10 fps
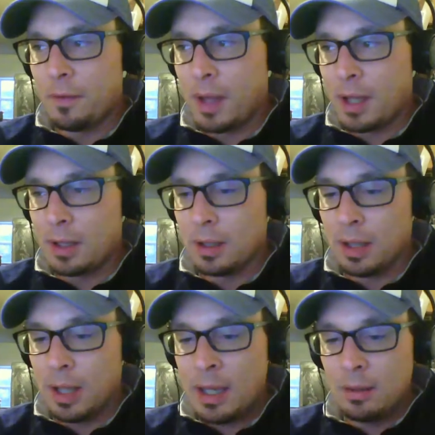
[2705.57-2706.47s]
of like
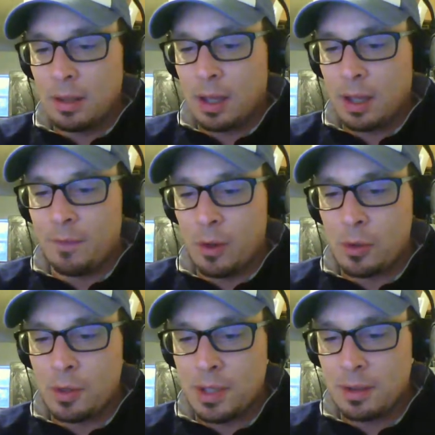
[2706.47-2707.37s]
light? They like
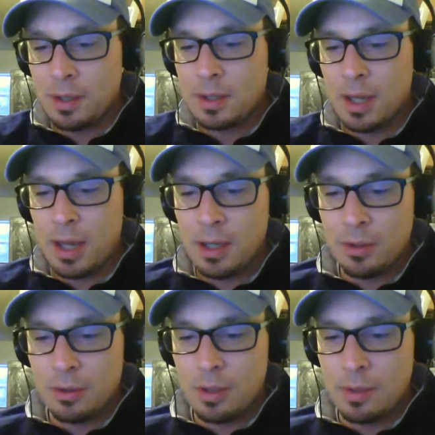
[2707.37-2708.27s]

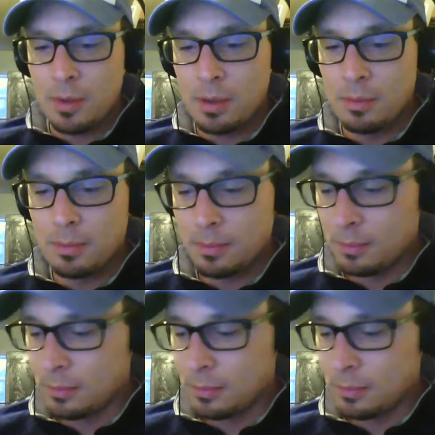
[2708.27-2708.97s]
photosynthesize or something?